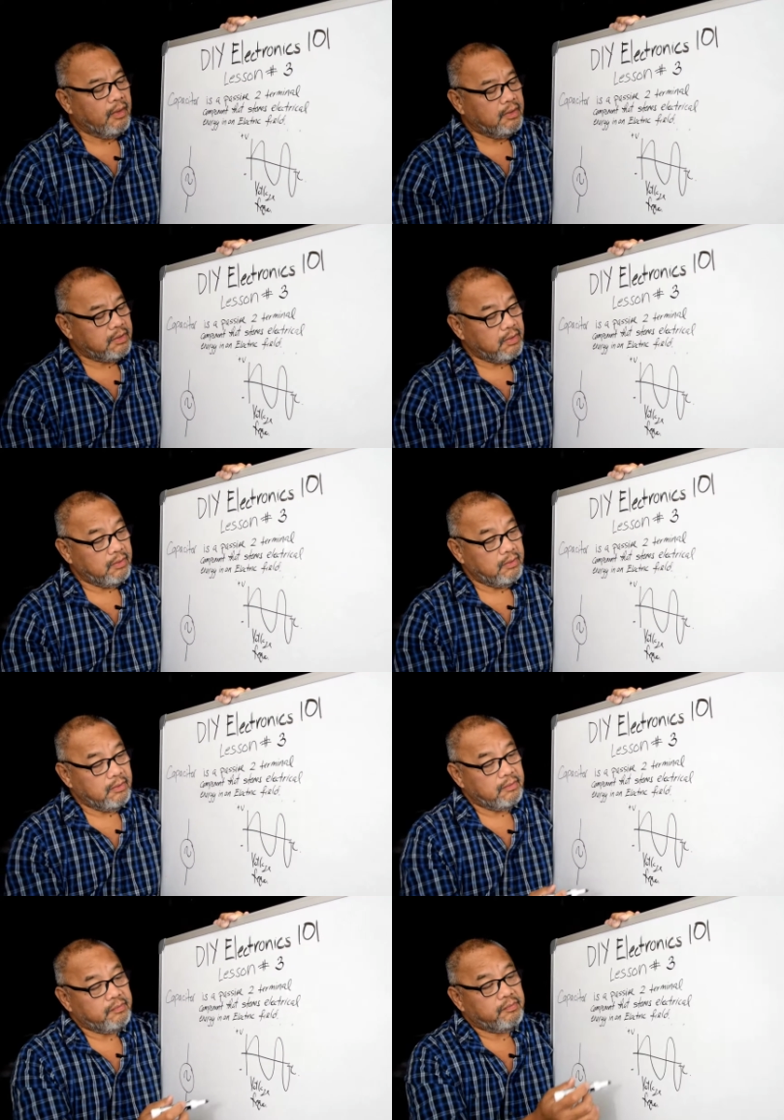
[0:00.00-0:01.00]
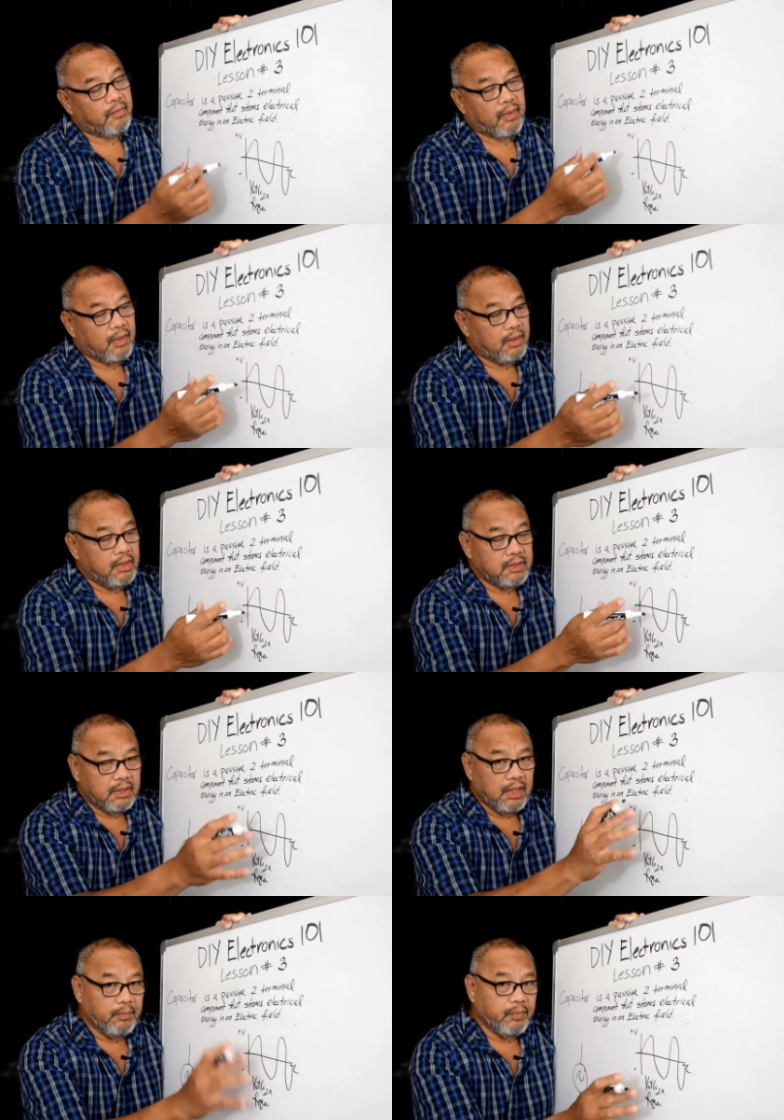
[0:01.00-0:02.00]
So these are
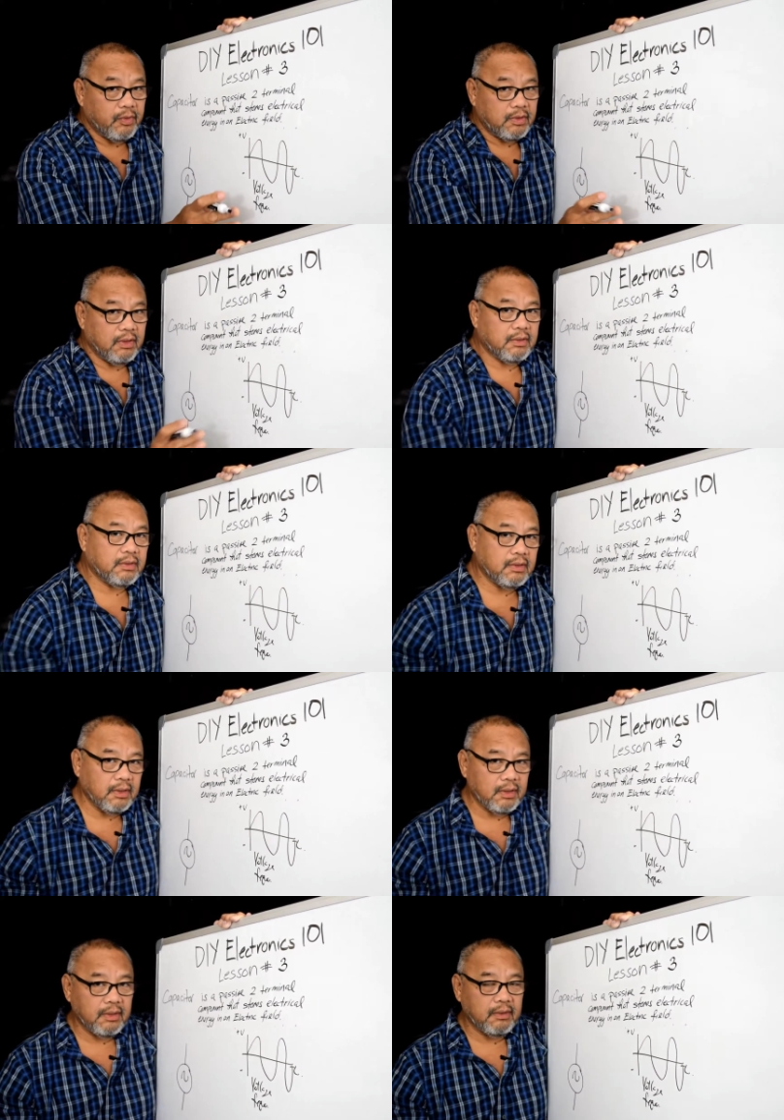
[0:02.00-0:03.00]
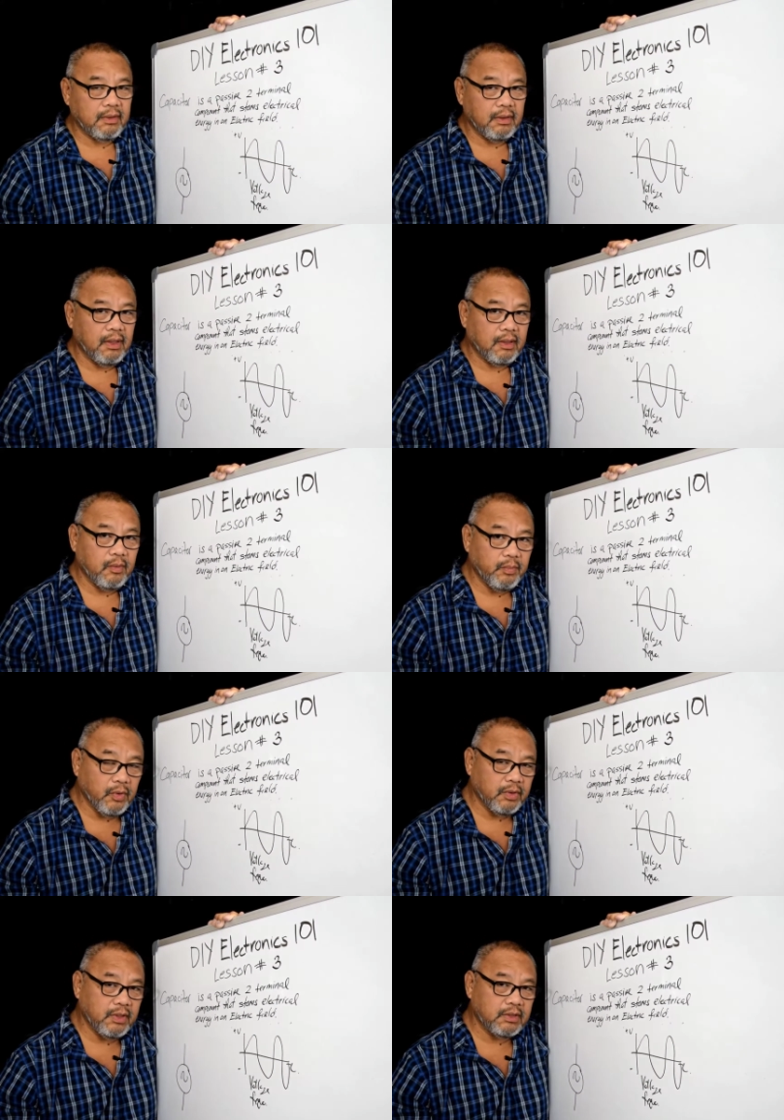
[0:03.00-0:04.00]
the important
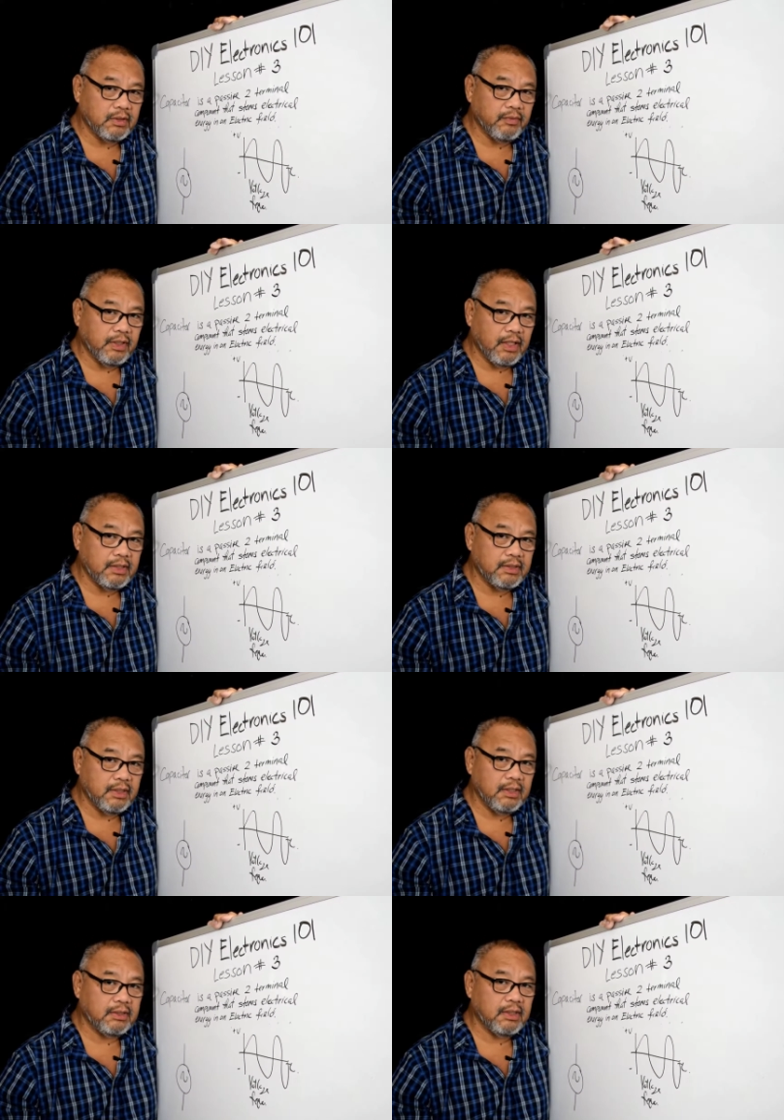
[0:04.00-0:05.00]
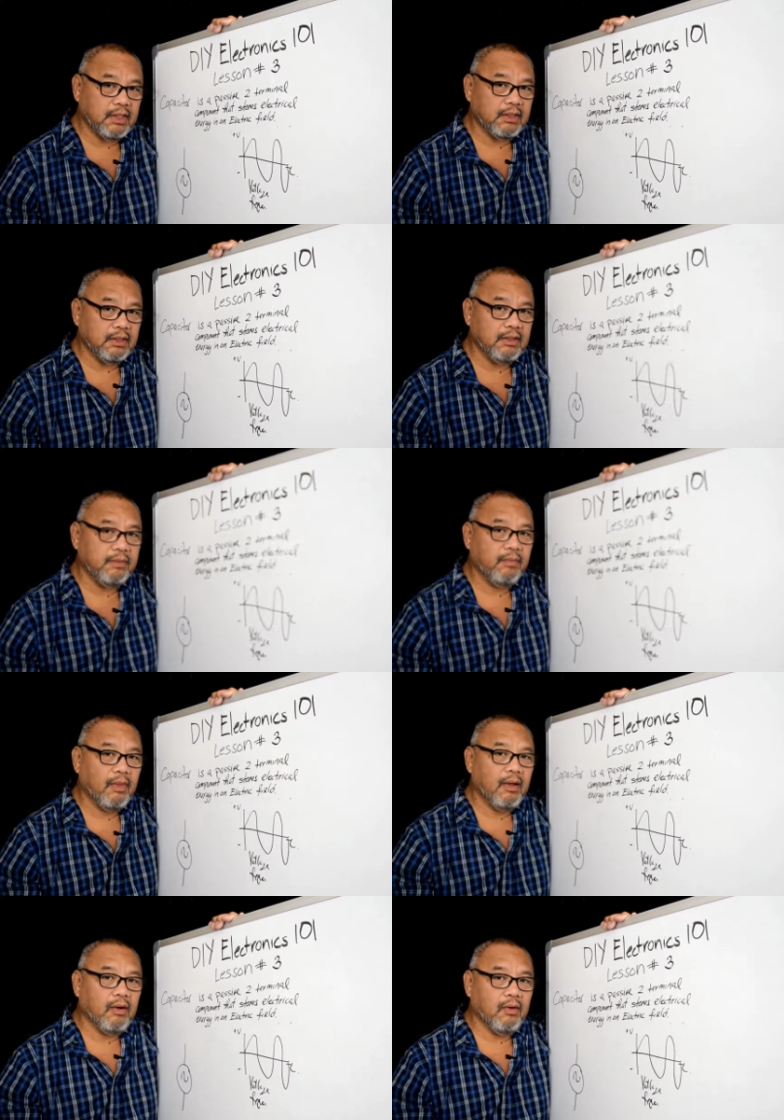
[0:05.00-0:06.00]
components of an AC signal
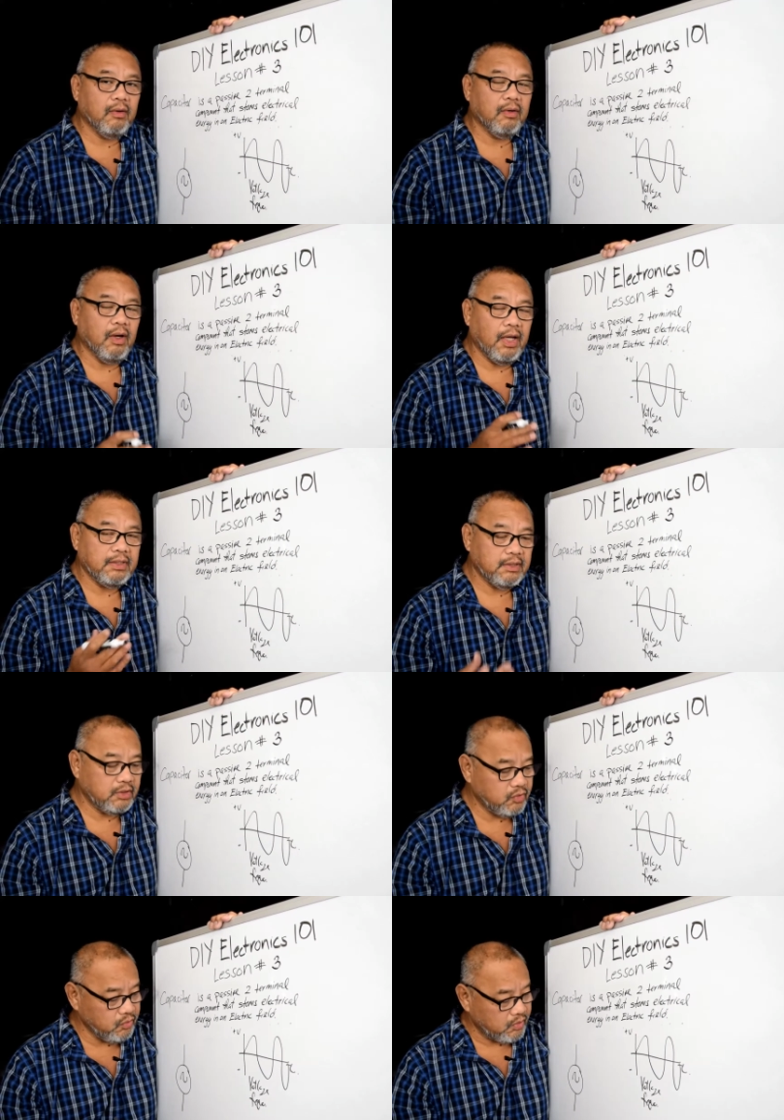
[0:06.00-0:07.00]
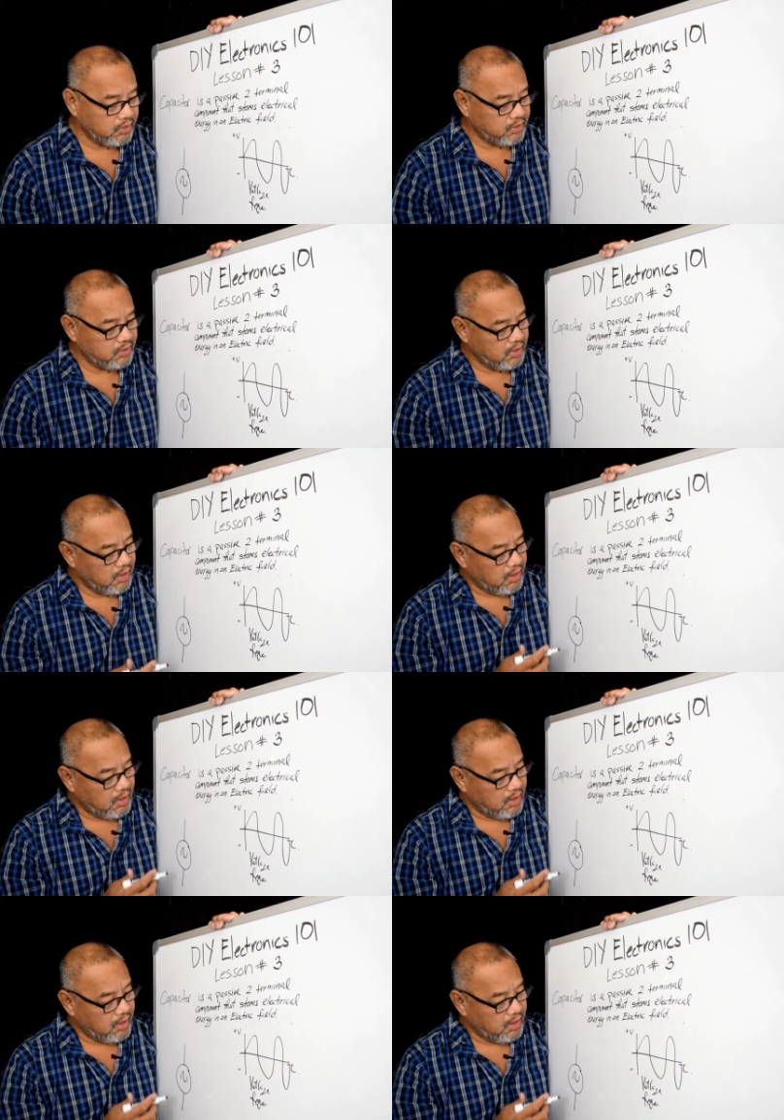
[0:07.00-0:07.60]
or AC source.